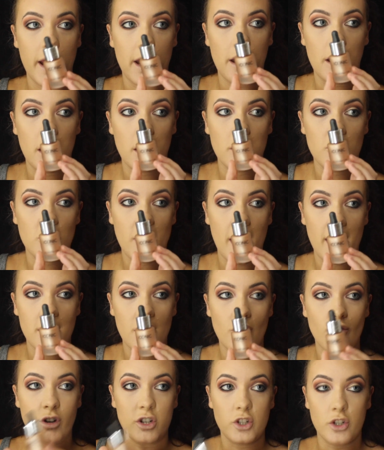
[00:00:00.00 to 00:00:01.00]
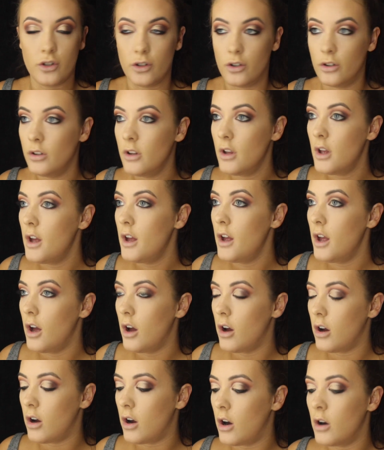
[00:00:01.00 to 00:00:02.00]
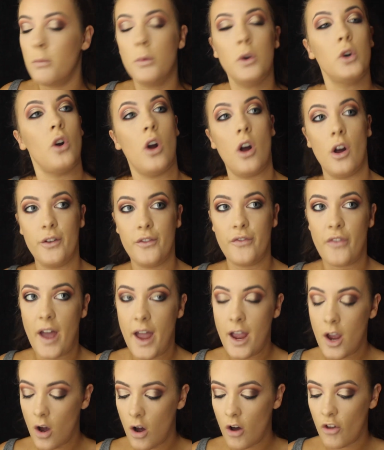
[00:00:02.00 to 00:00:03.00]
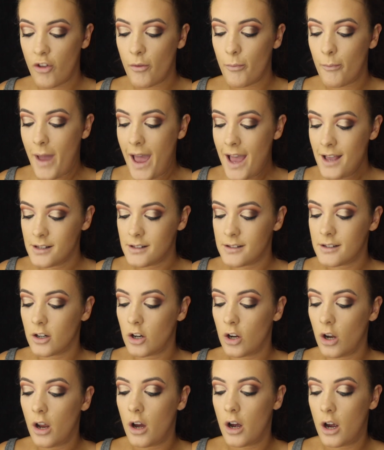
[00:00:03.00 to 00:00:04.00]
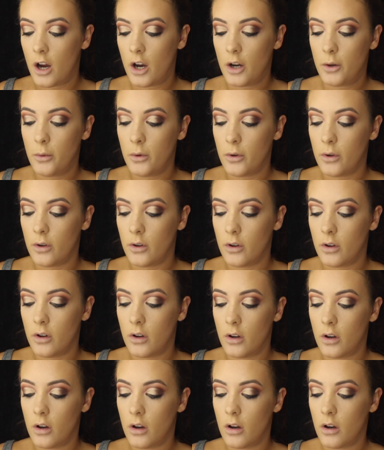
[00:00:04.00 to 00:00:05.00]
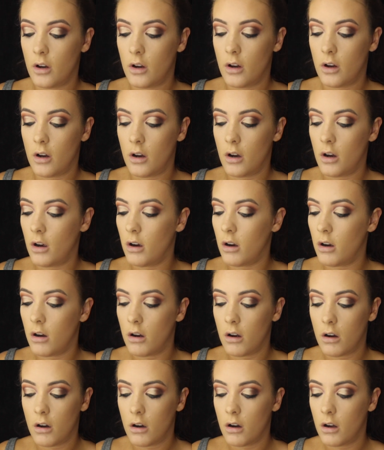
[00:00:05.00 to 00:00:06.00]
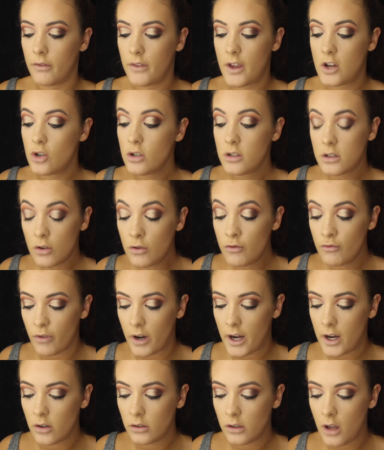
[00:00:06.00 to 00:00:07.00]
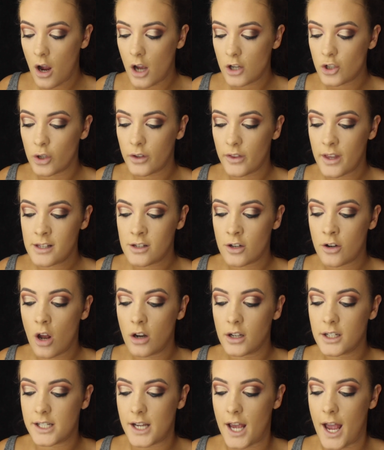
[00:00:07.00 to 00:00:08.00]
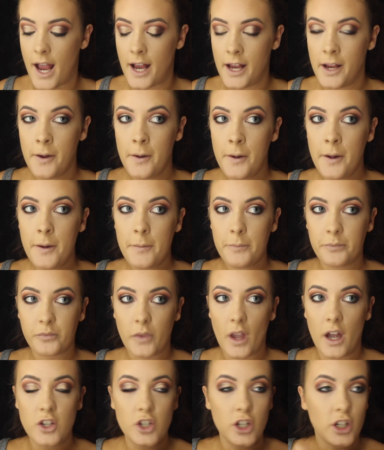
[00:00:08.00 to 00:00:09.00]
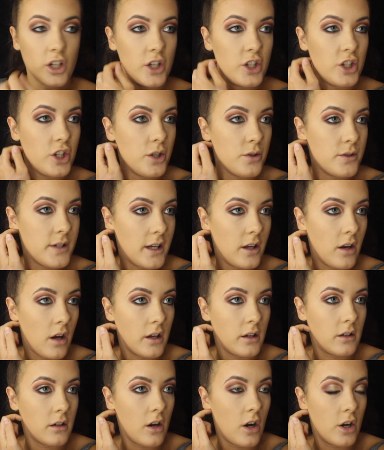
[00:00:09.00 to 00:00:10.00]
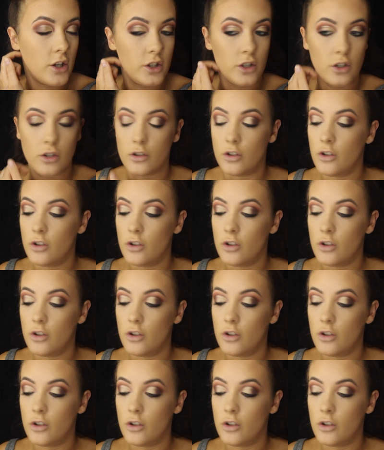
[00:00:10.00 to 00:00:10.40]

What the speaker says: in shade Original. Oh my god, they are the best glow. Oh, they're just unreal. Like, I took these on holiday, and you can use it like on your